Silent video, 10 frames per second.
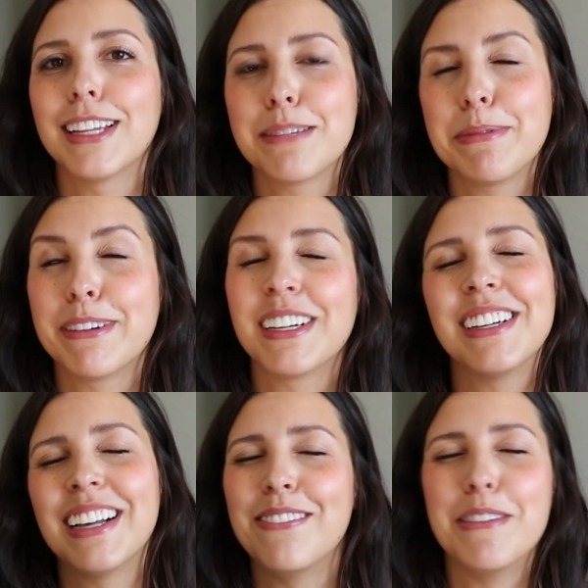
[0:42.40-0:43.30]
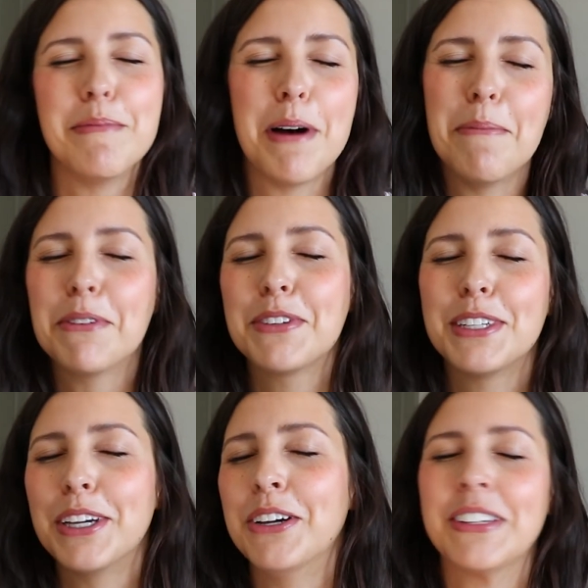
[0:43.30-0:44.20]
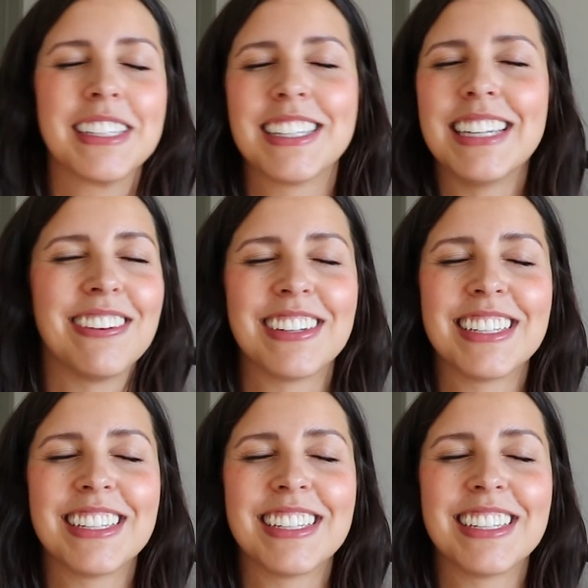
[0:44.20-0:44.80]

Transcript: let's be real, I'm a mom of two, it's never